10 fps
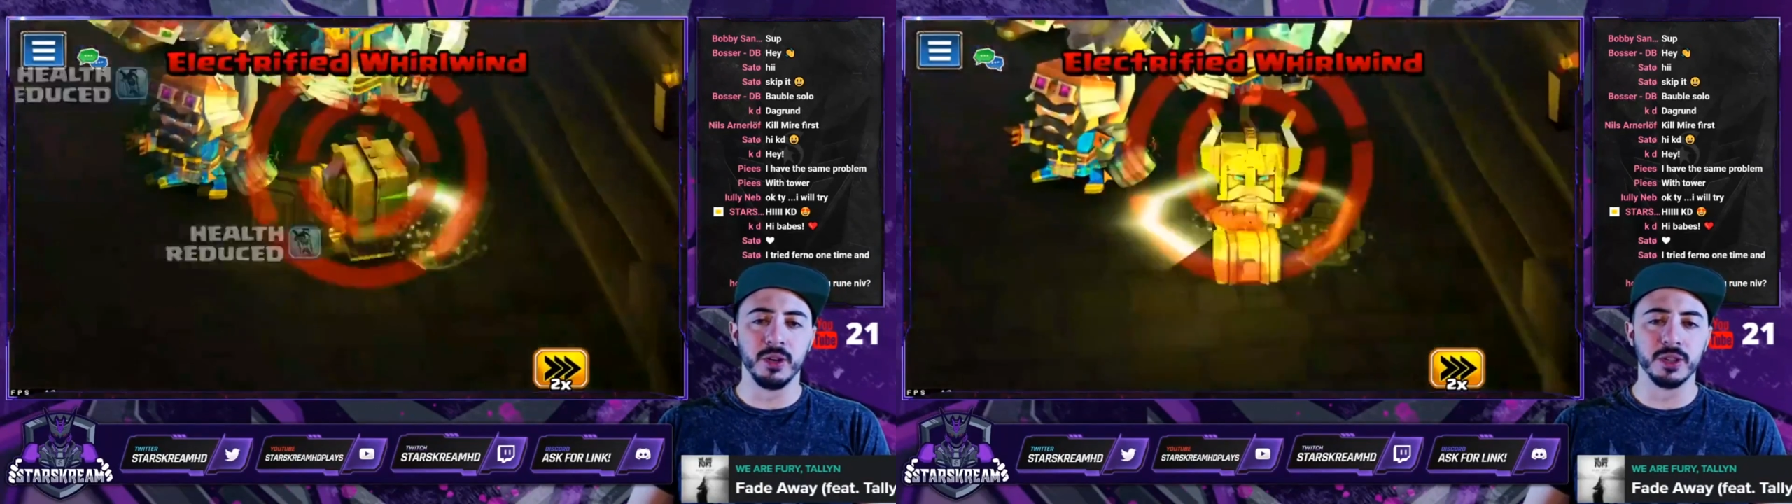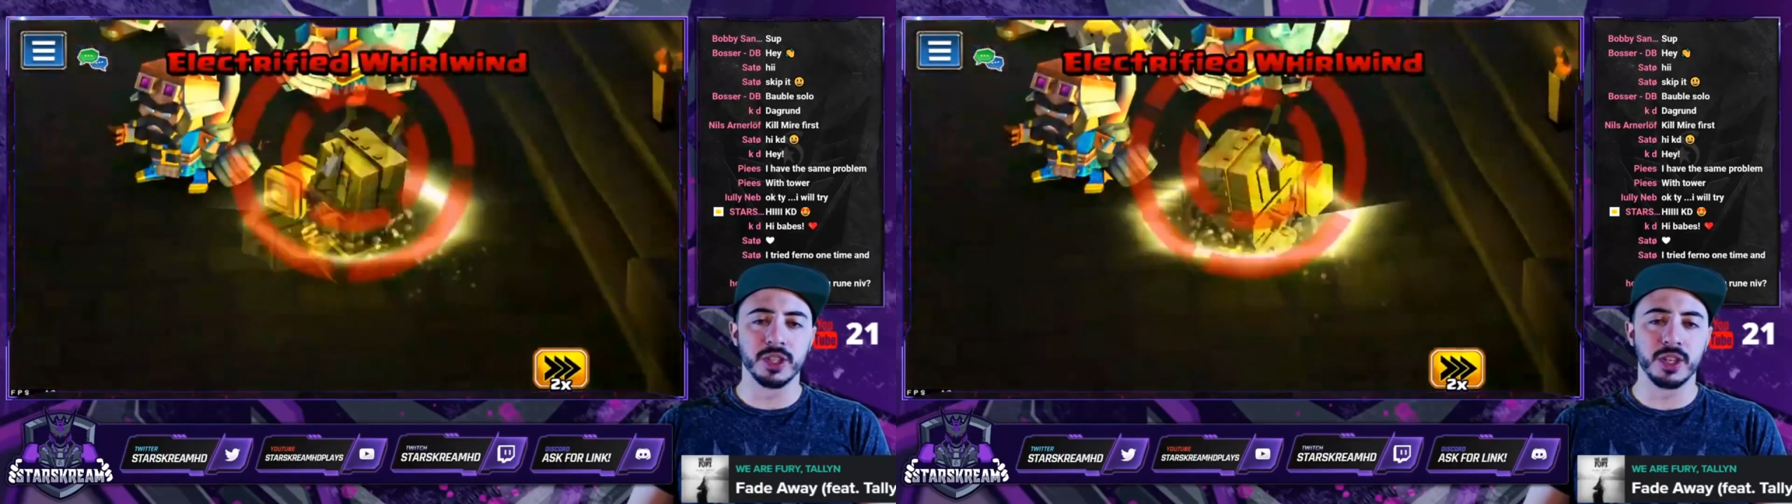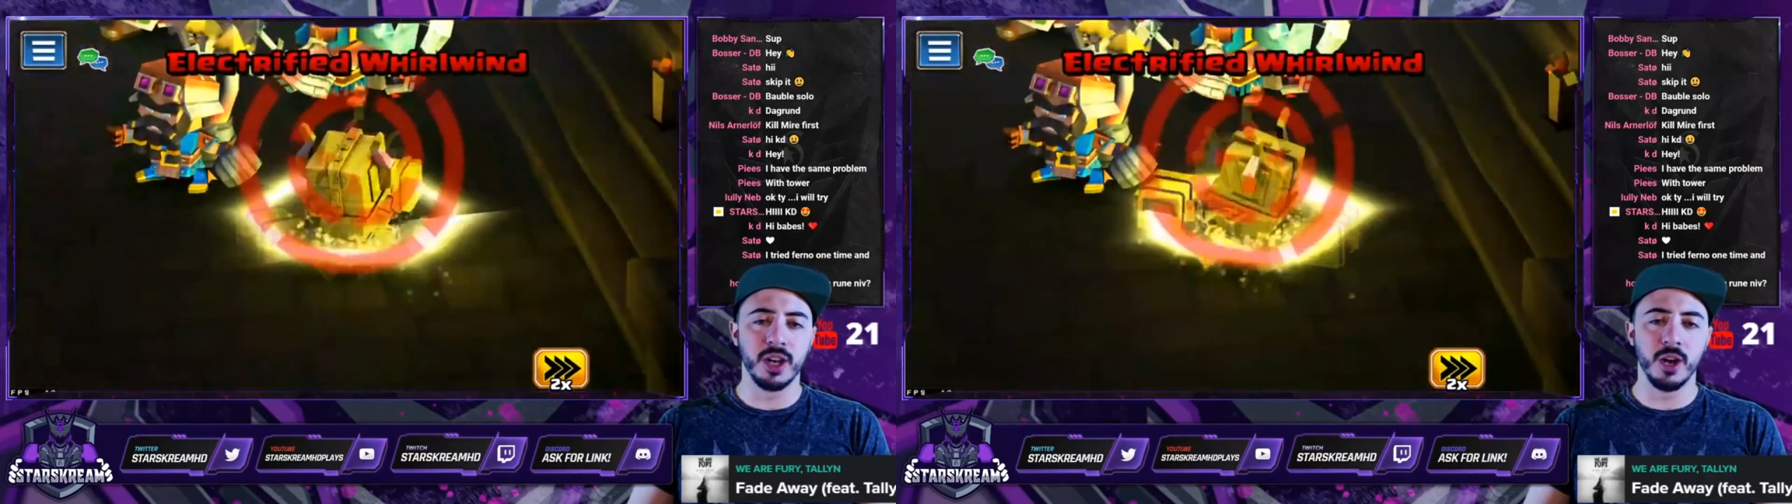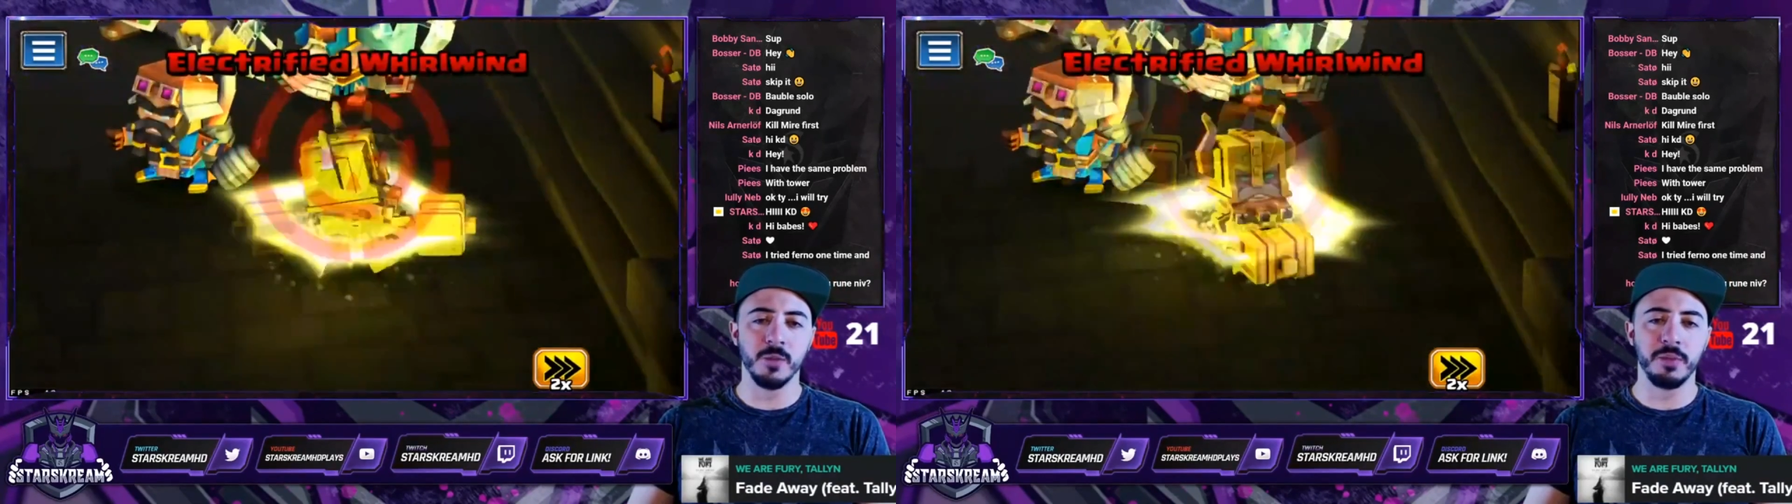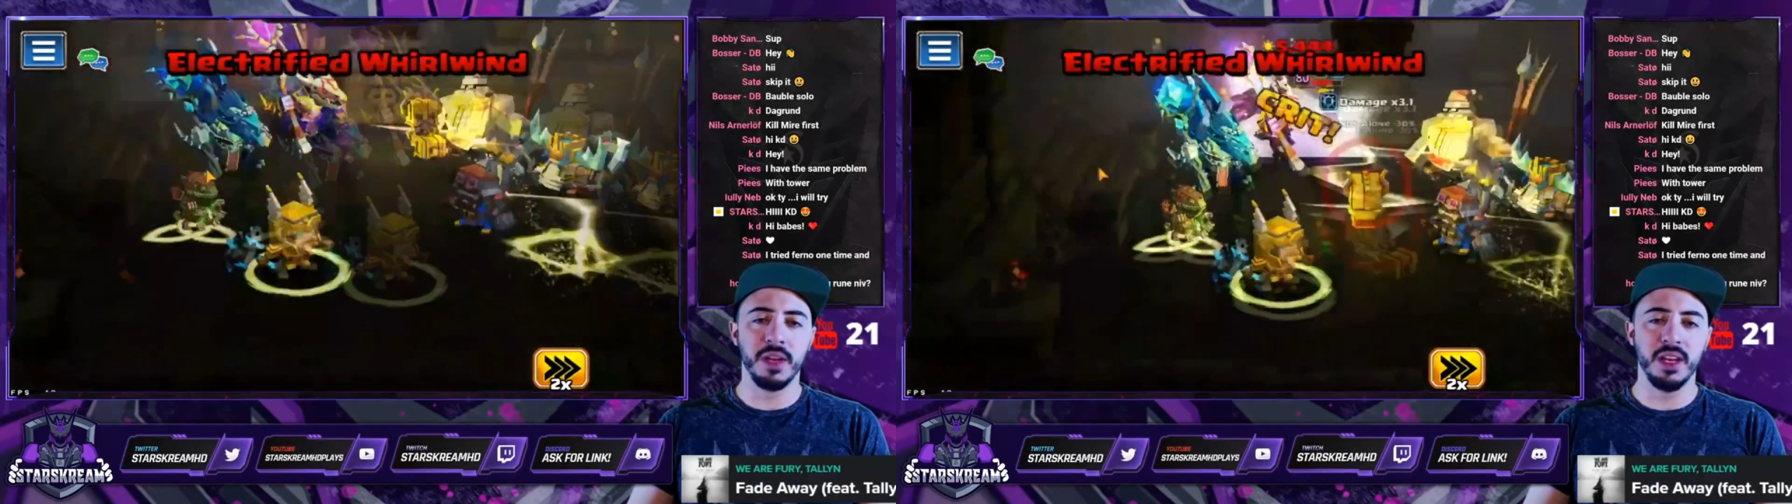ultra
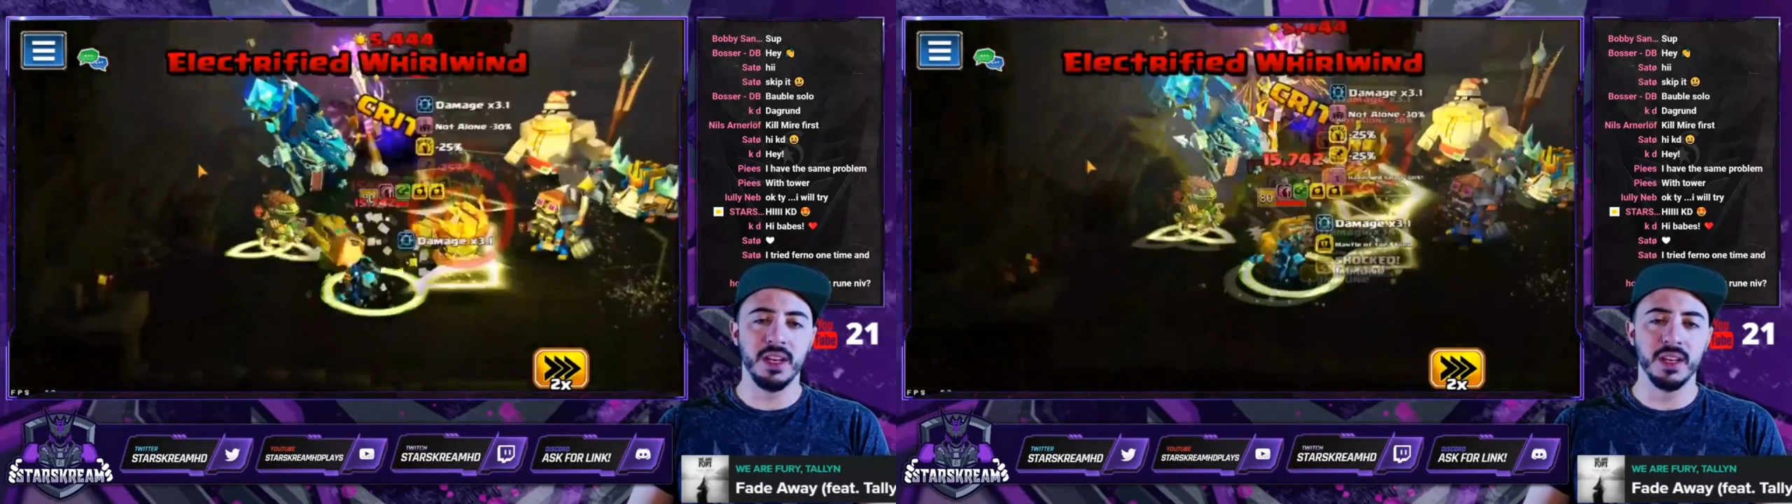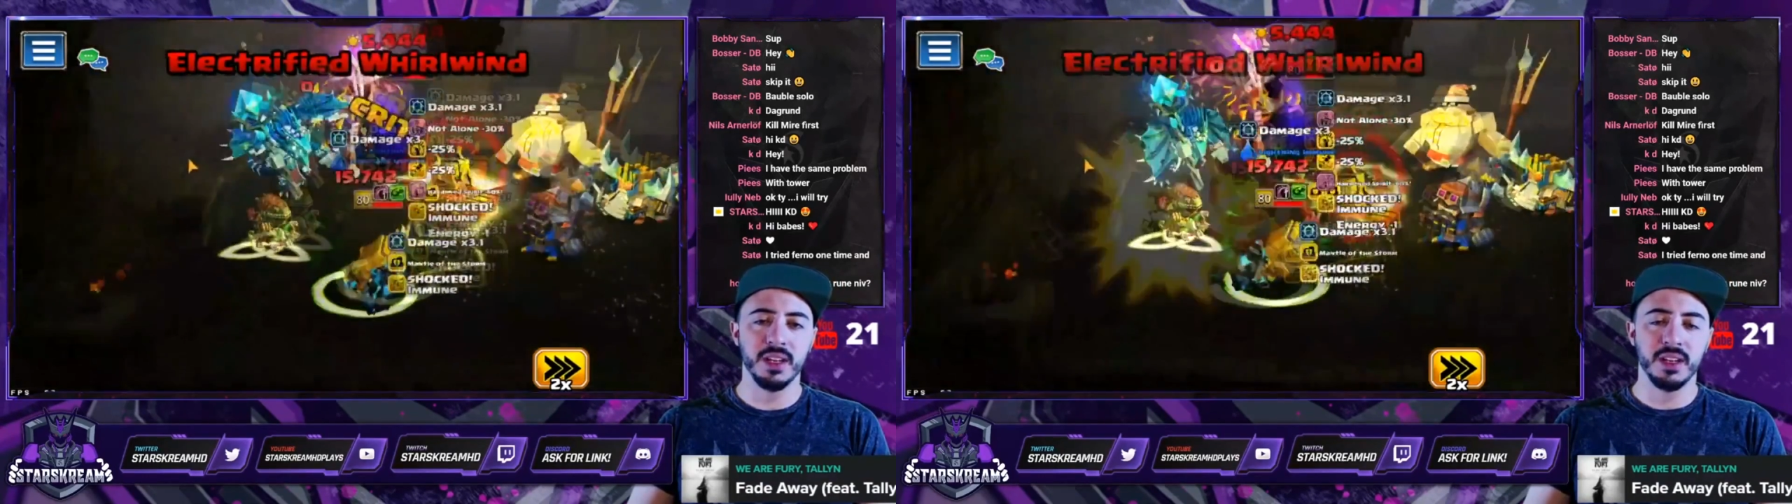OP,